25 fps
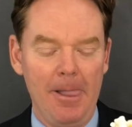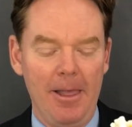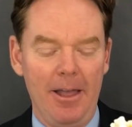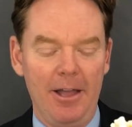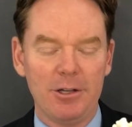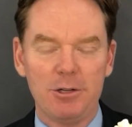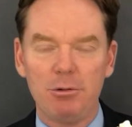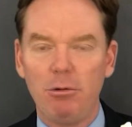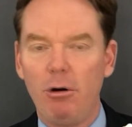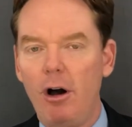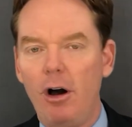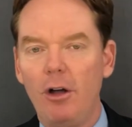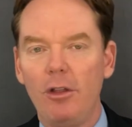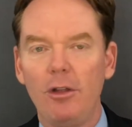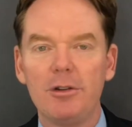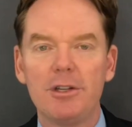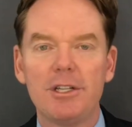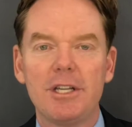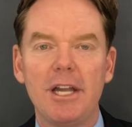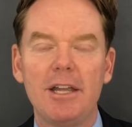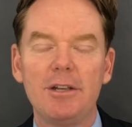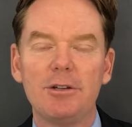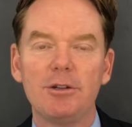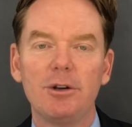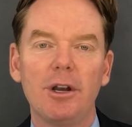And so all those
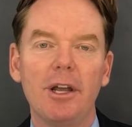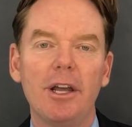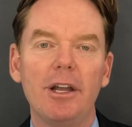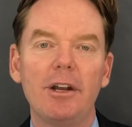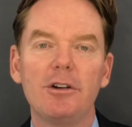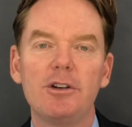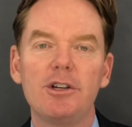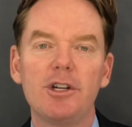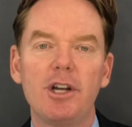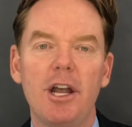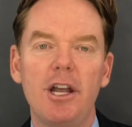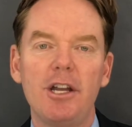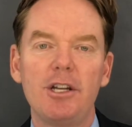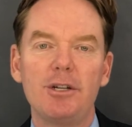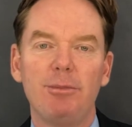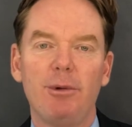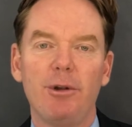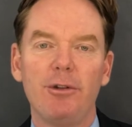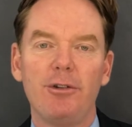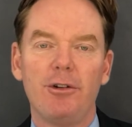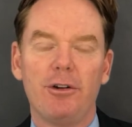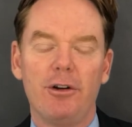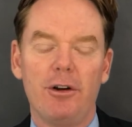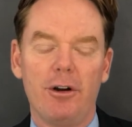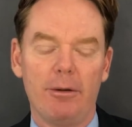things are interchangeable
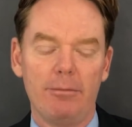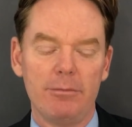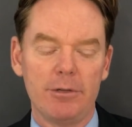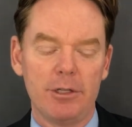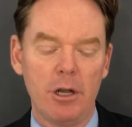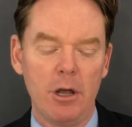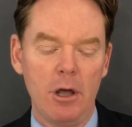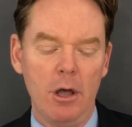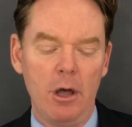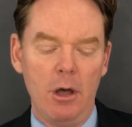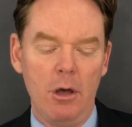terms.